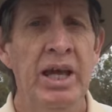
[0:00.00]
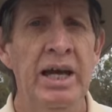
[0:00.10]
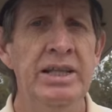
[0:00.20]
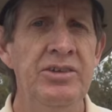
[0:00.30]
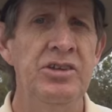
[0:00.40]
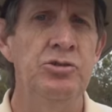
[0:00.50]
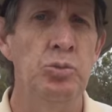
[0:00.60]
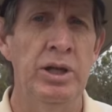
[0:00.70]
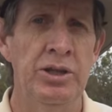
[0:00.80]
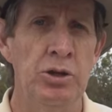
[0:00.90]
And this is
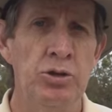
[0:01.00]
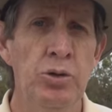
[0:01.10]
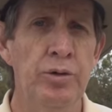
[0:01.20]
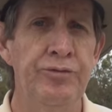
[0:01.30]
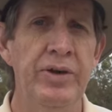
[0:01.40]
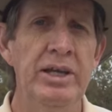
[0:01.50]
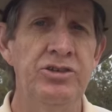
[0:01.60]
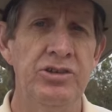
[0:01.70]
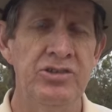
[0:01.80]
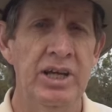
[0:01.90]
one of the cool
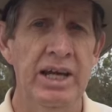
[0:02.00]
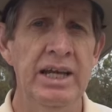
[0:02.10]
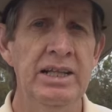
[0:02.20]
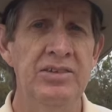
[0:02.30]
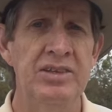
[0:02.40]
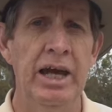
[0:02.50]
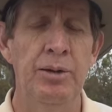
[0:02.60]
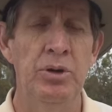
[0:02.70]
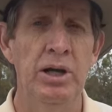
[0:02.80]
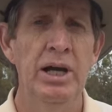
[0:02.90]
features in this
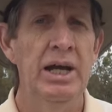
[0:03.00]
camera,